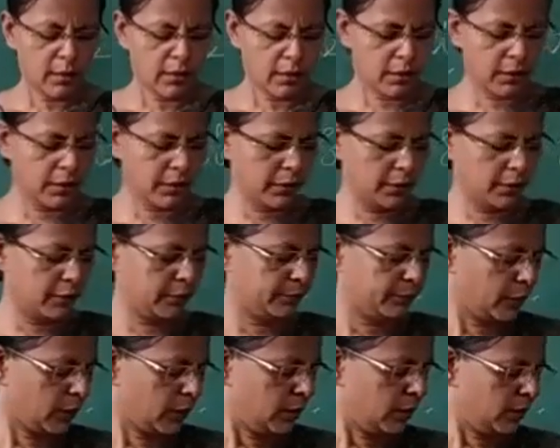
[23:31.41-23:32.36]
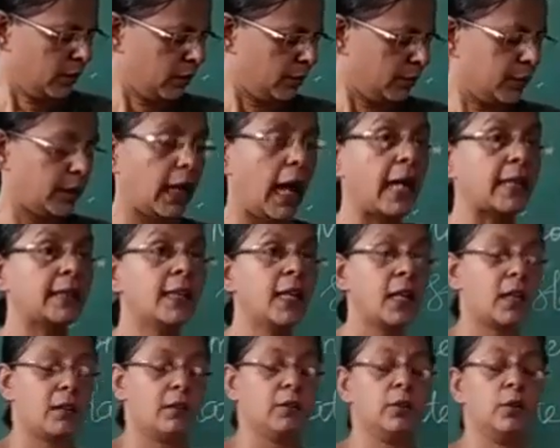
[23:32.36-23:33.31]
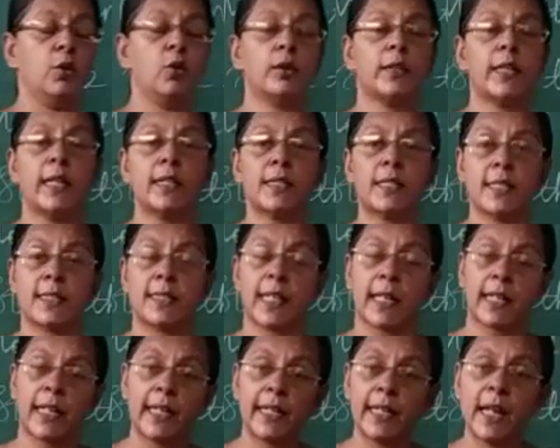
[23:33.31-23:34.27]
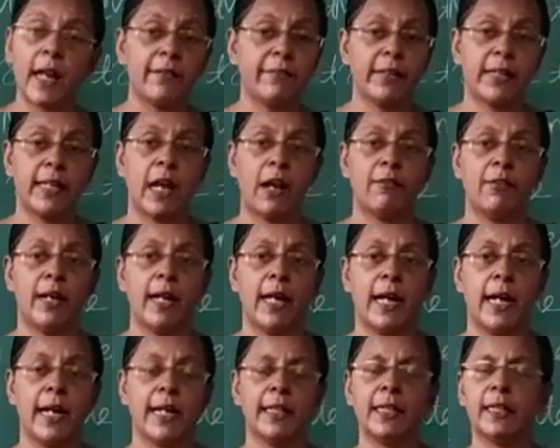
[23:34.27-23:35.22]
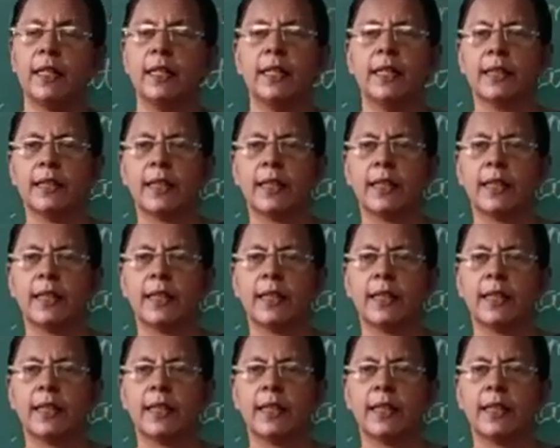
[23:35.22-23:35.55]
Other Newton's second law we have learned.